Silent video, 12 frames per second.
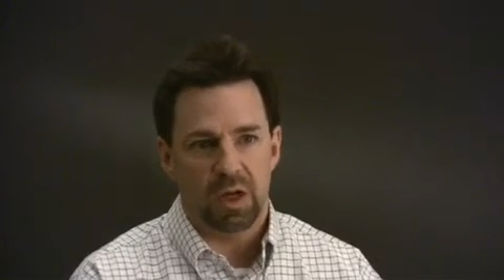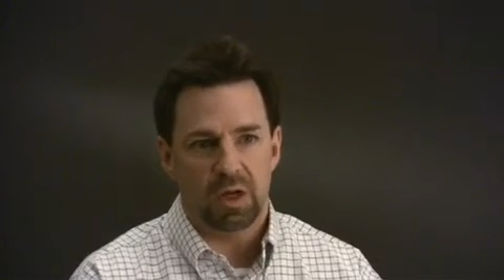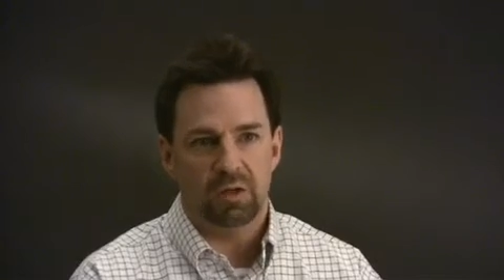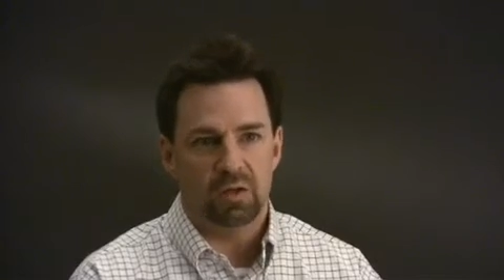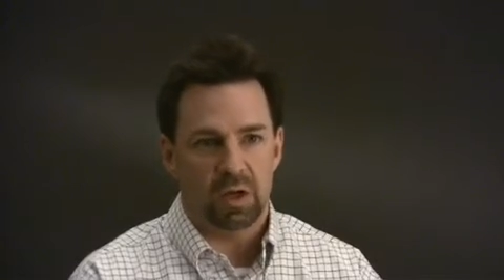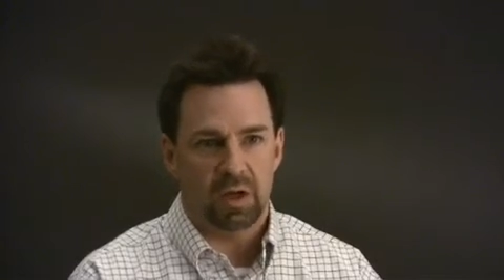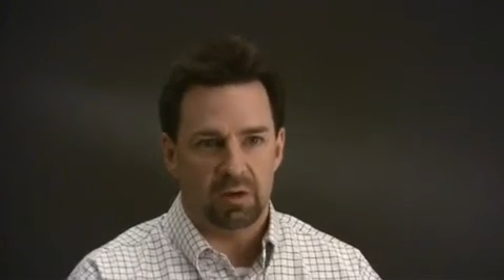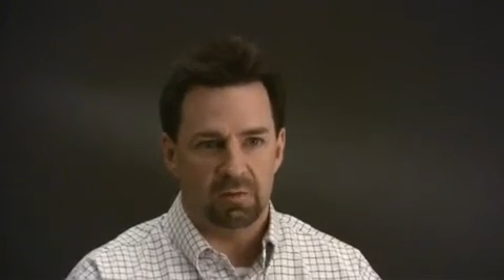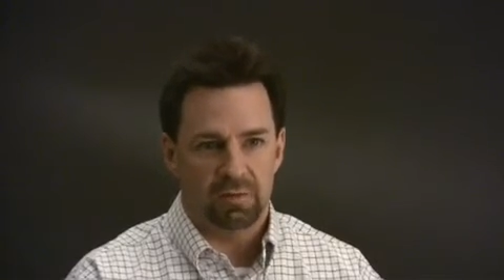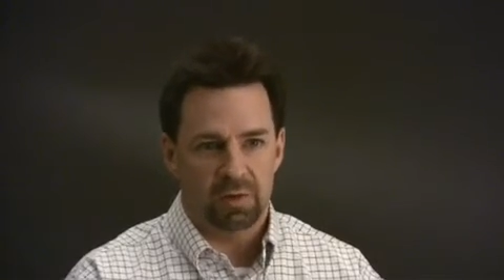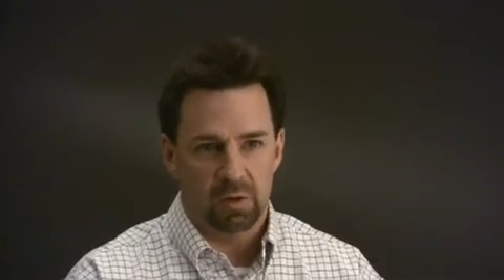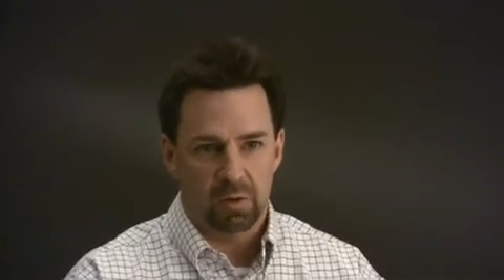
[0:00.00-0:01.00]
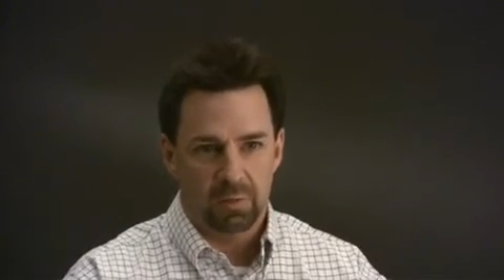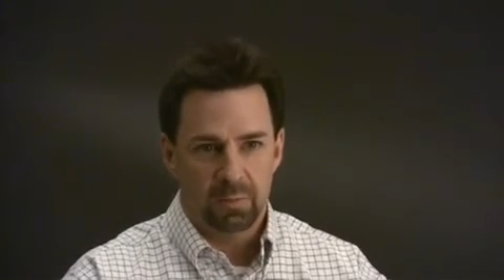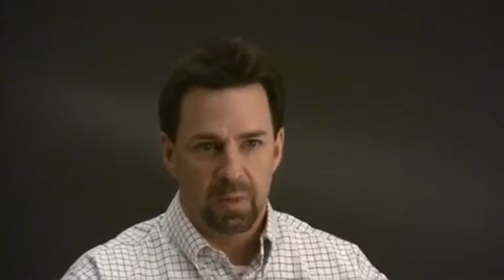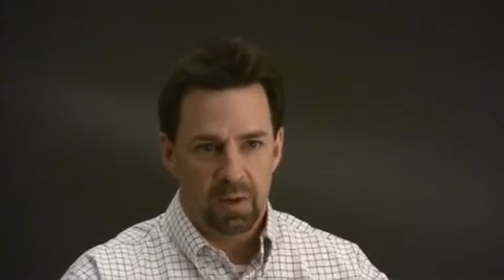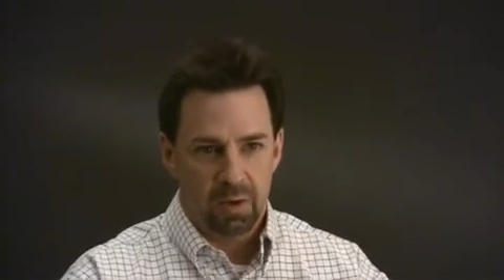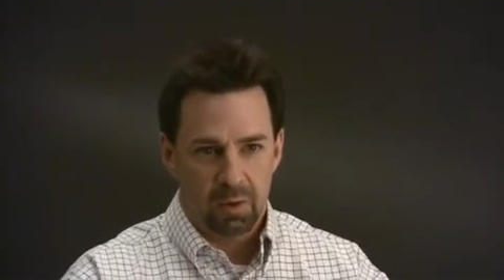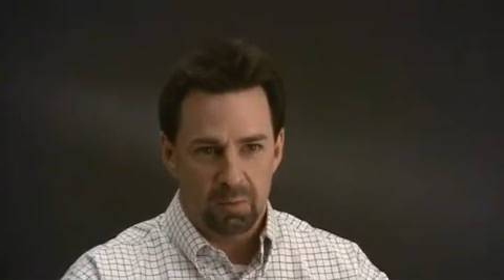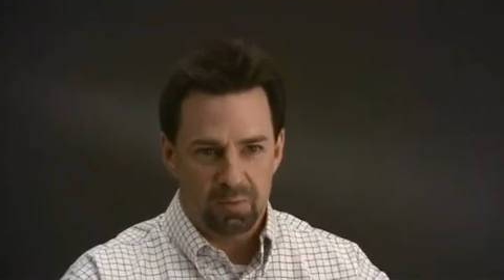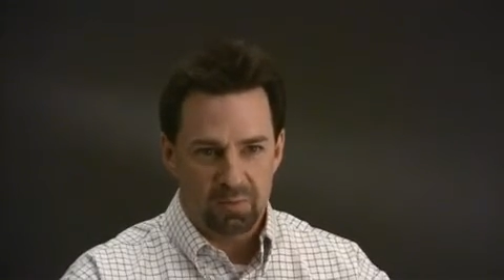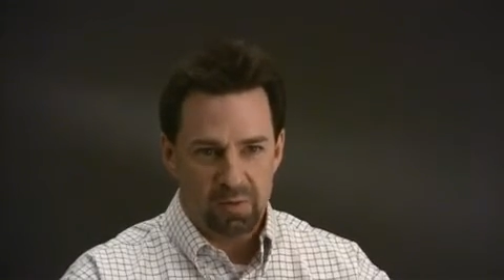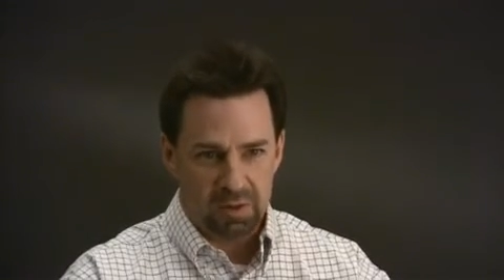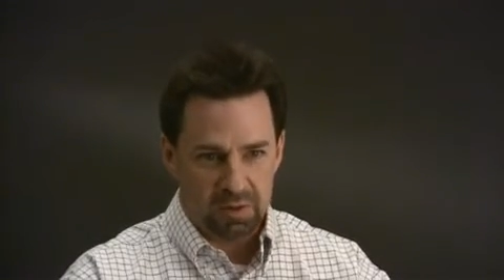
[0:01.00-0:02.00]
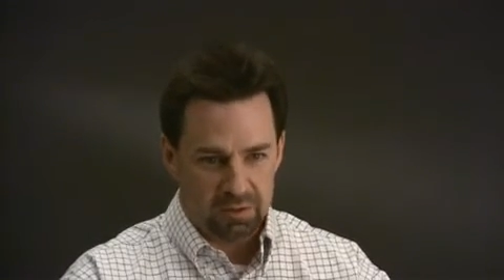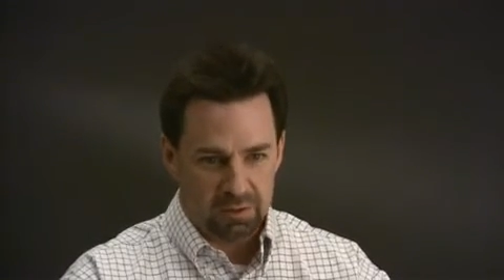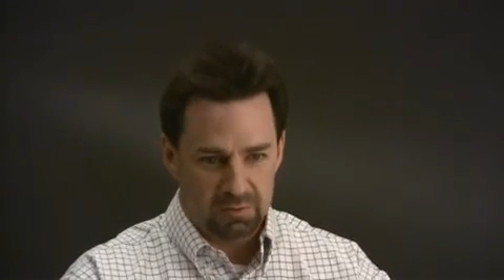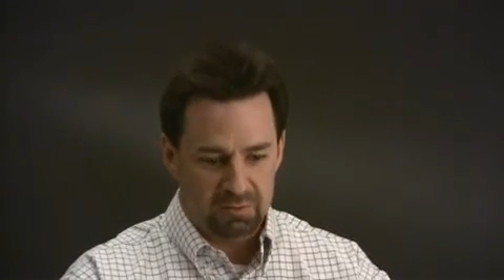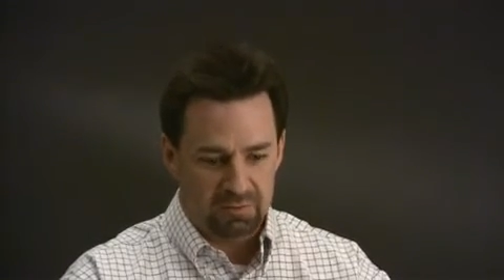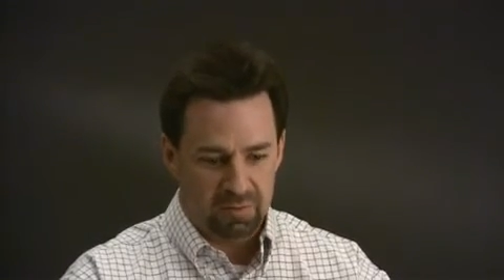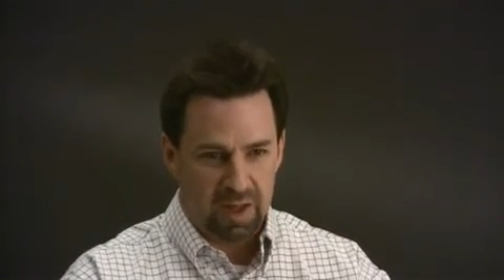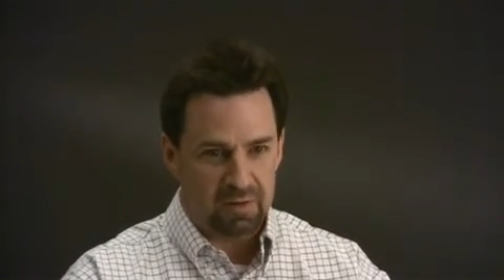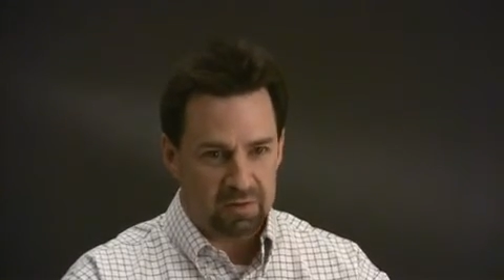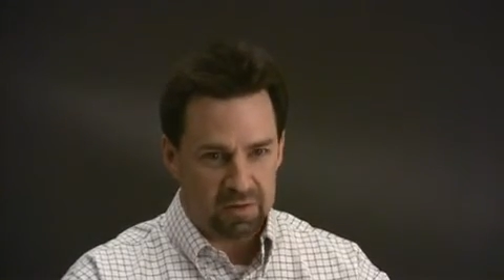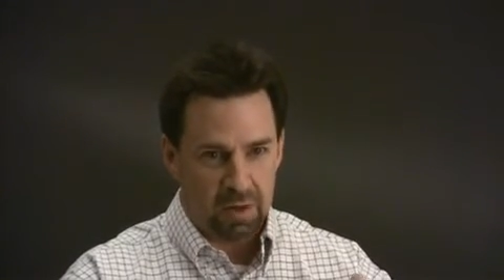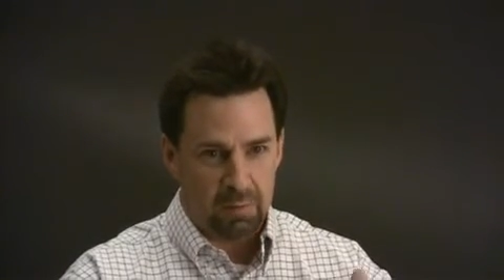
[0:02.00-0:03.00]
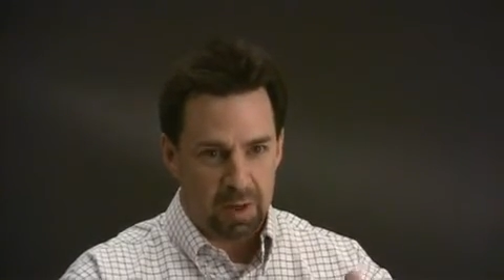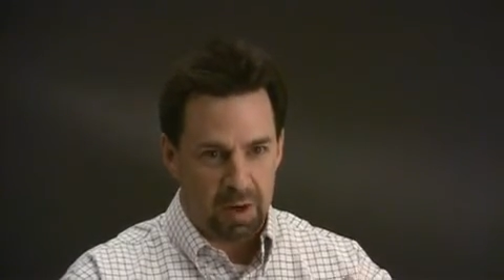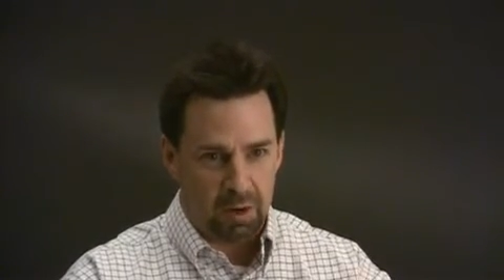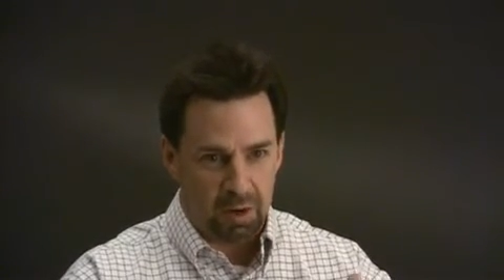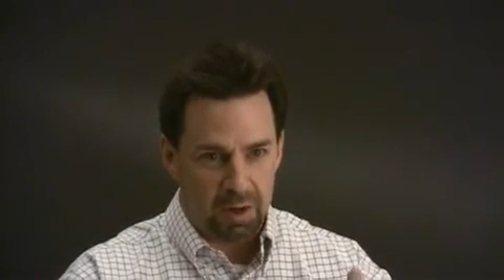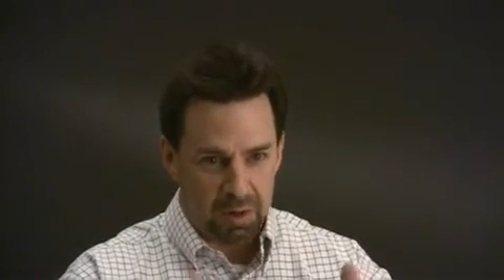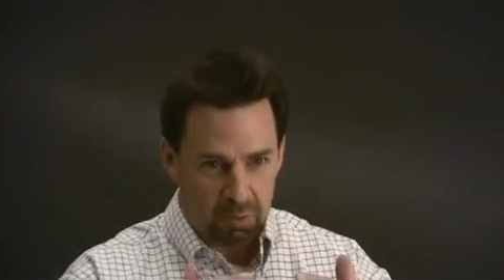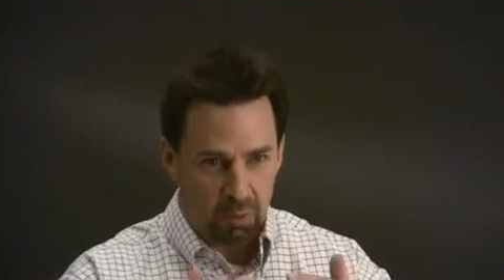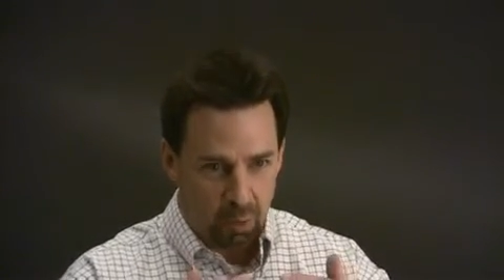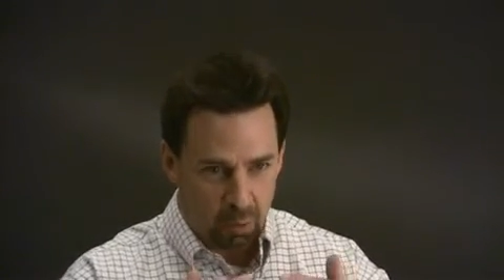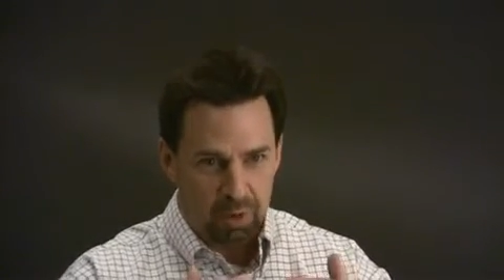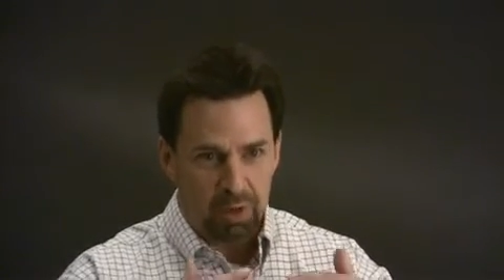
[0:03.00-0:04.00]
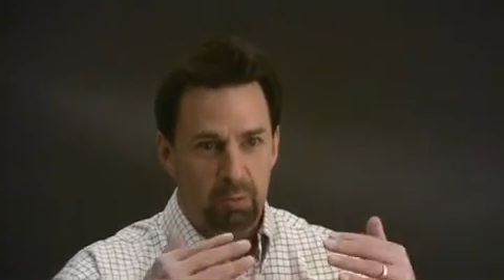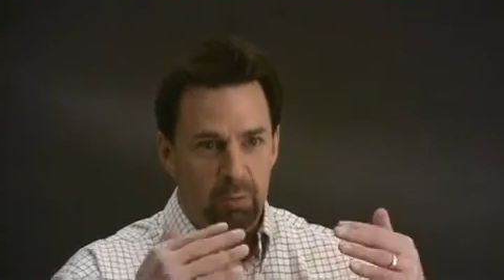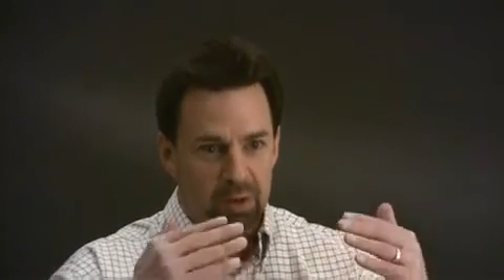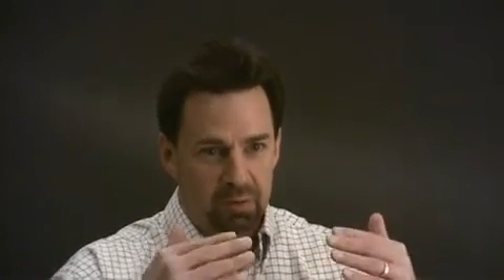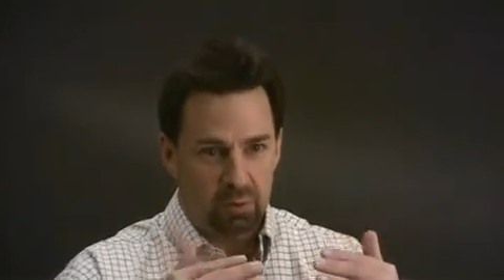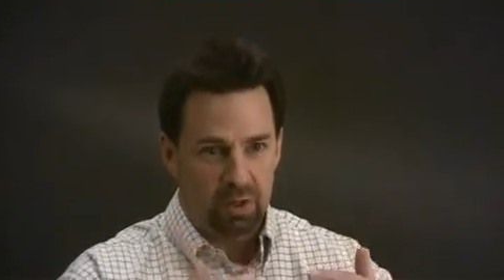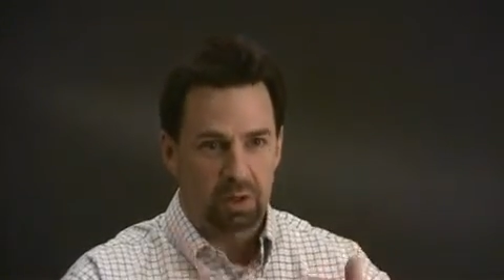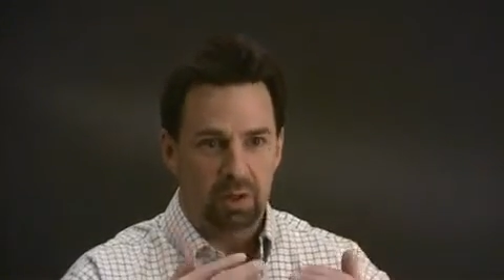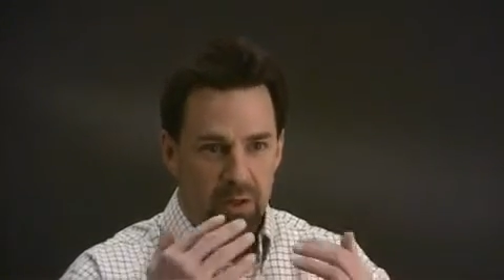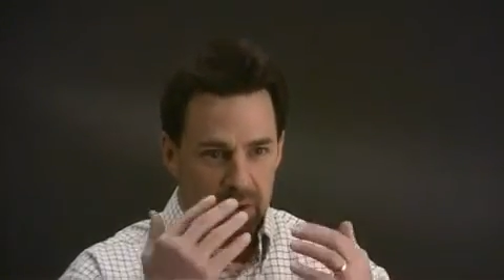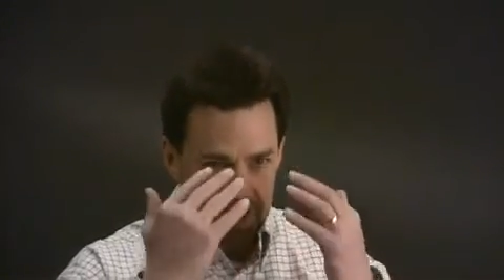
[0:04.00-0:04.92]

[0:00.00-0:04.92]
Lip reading: days I could feel almost like a new flat top haircut growing in between,